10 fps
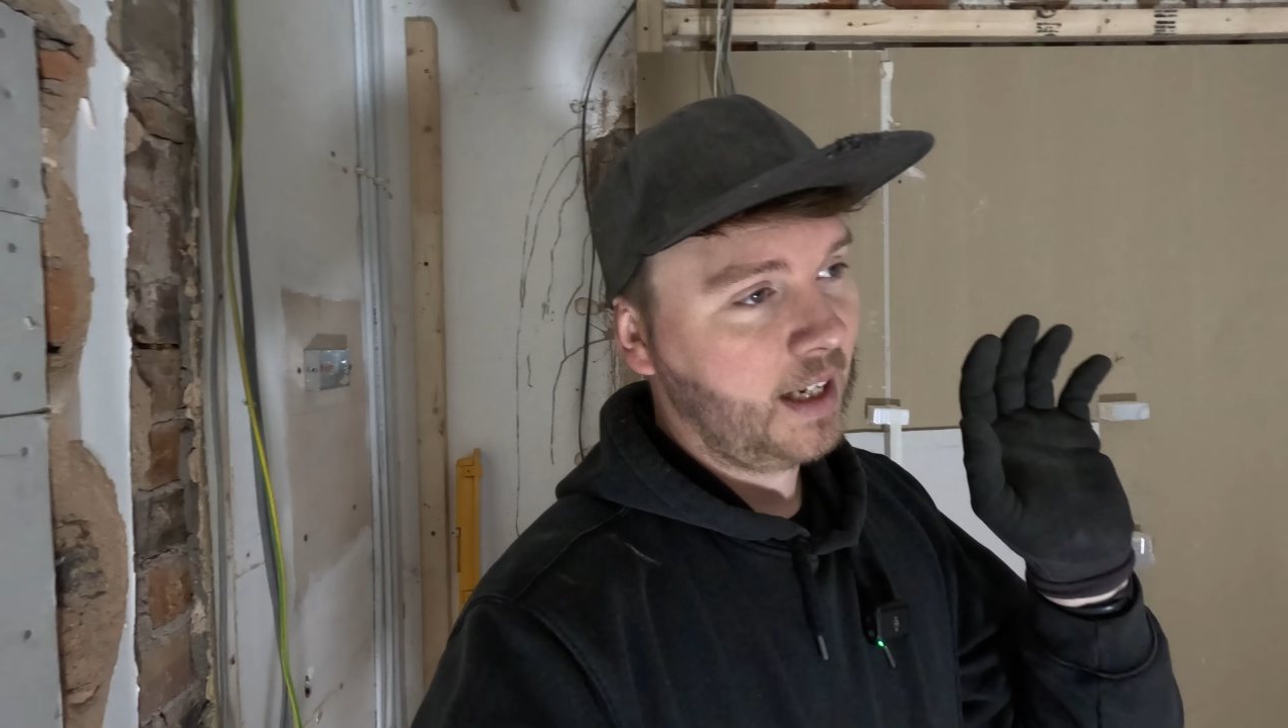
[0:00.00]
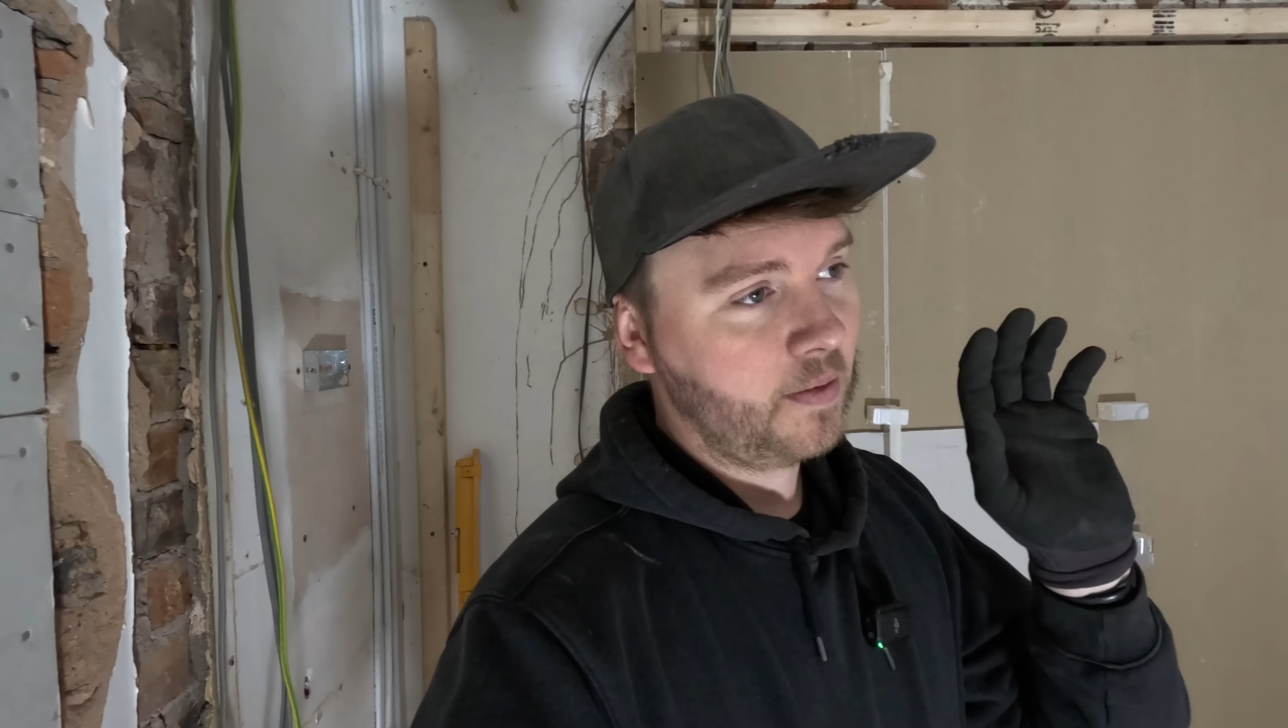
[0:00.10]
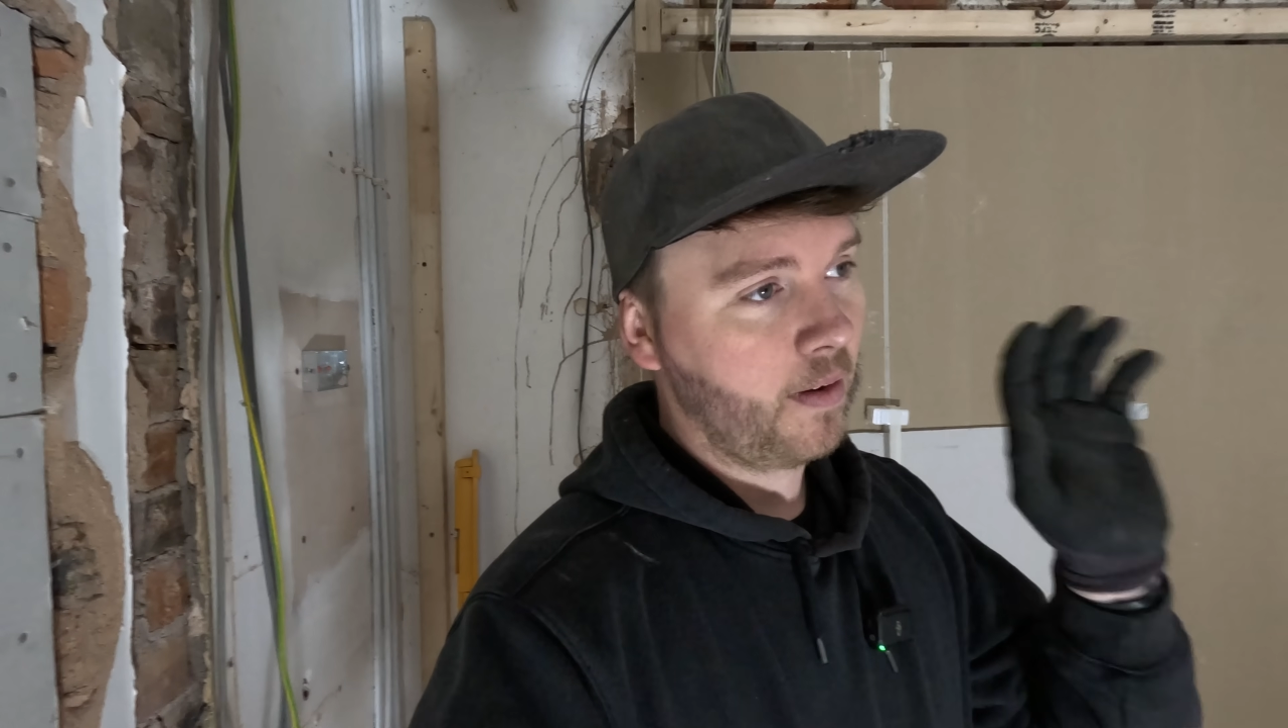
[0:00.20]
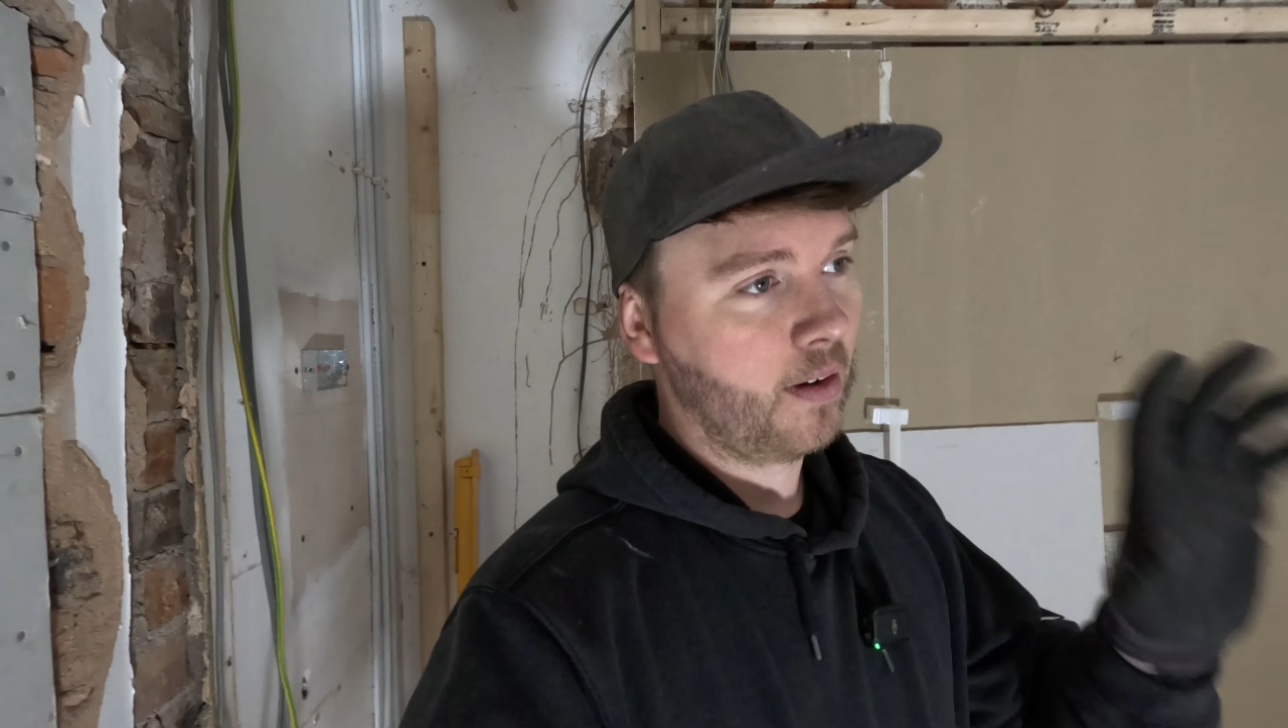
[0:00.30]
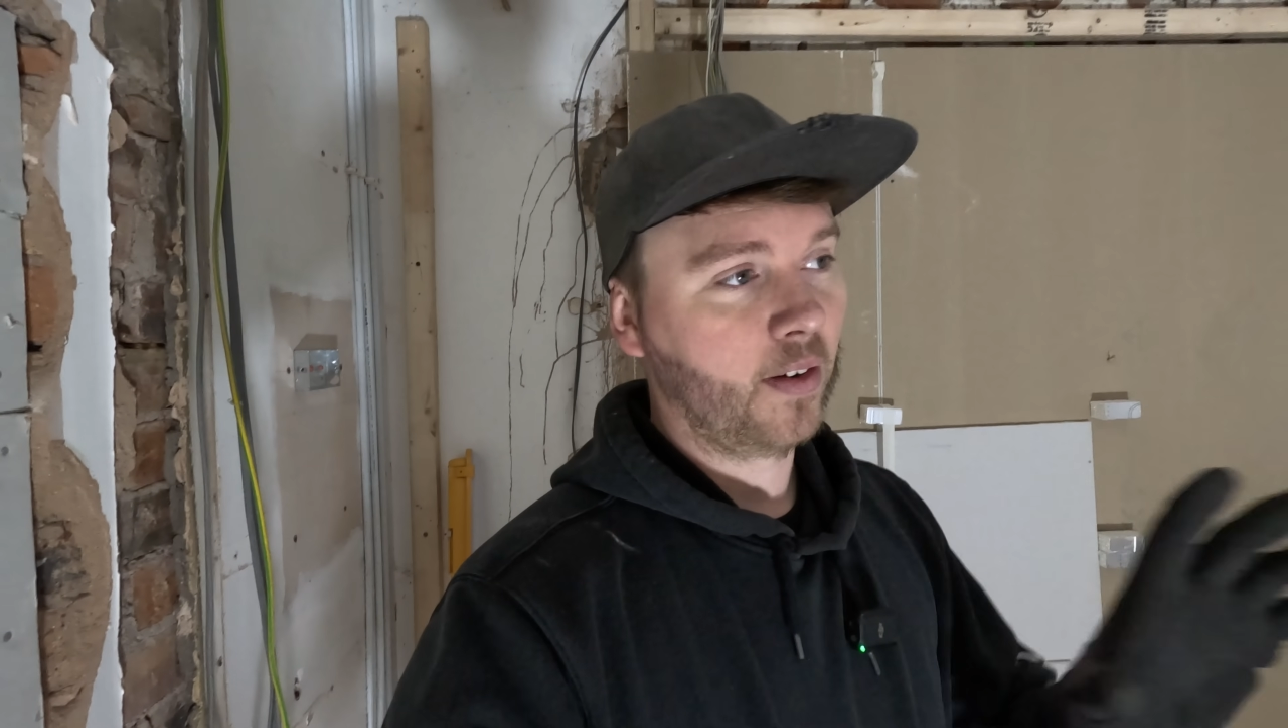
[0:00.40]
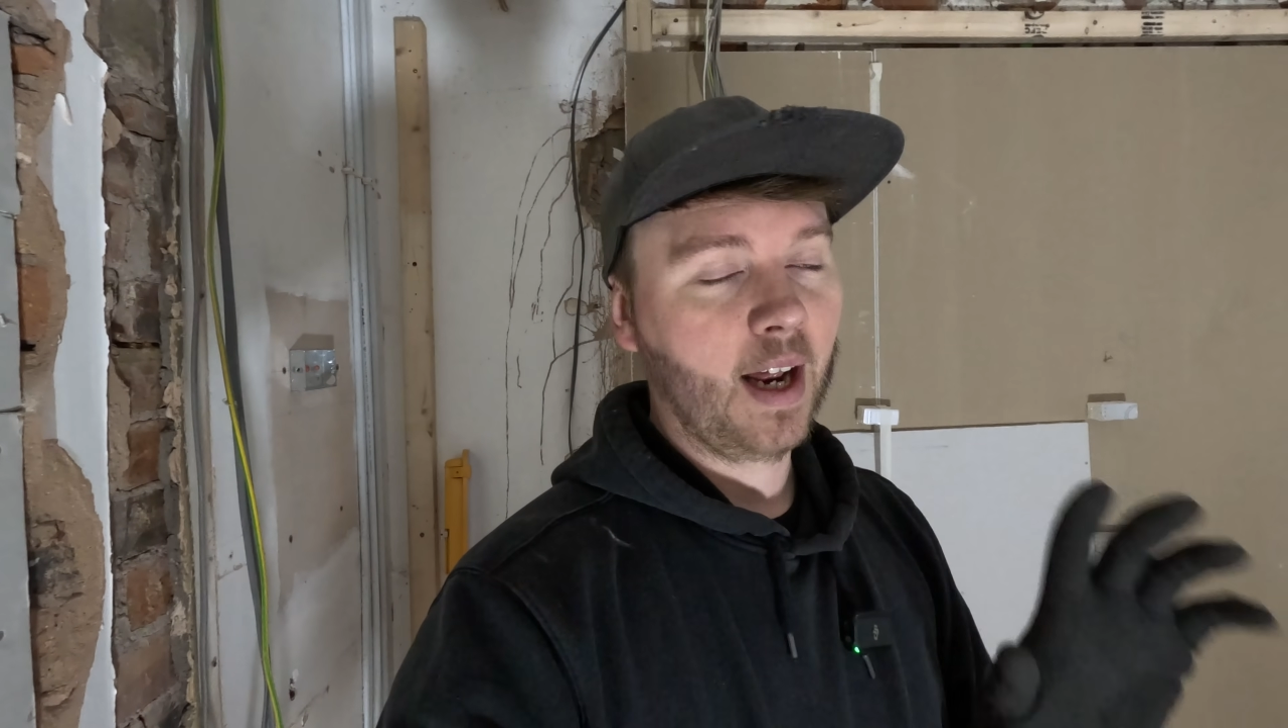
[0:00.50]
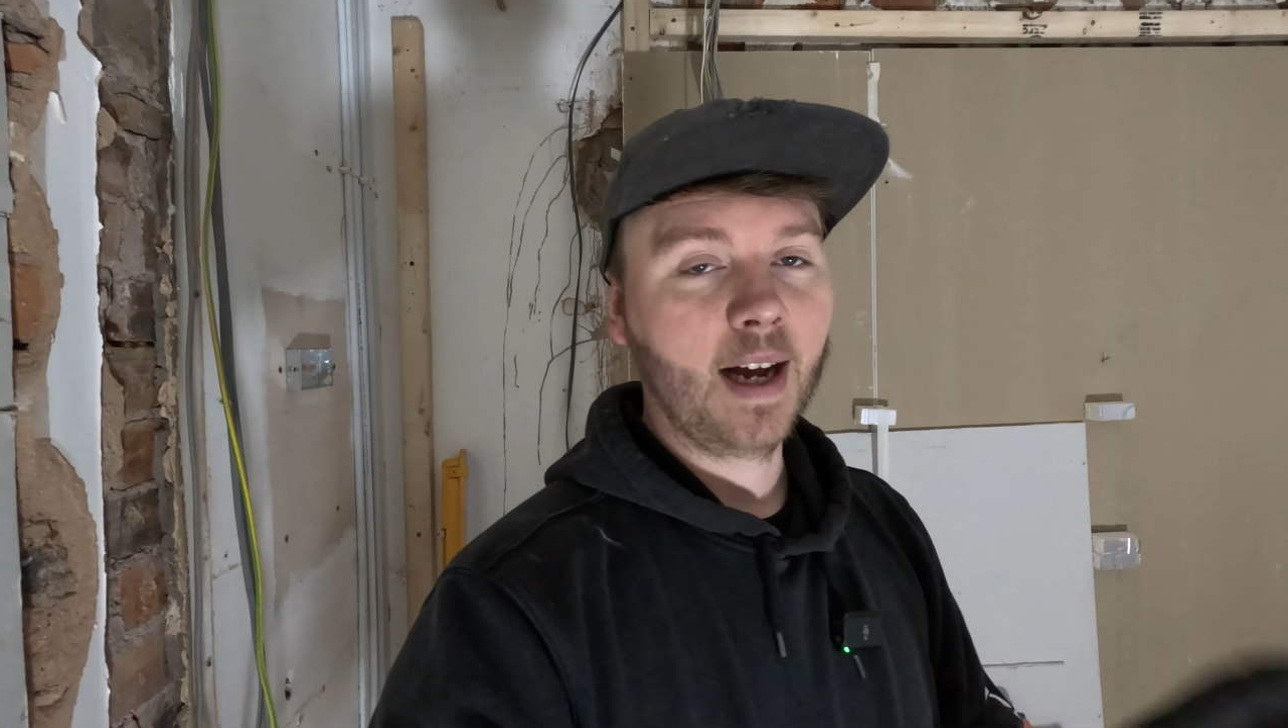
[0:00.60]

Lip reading: last very long on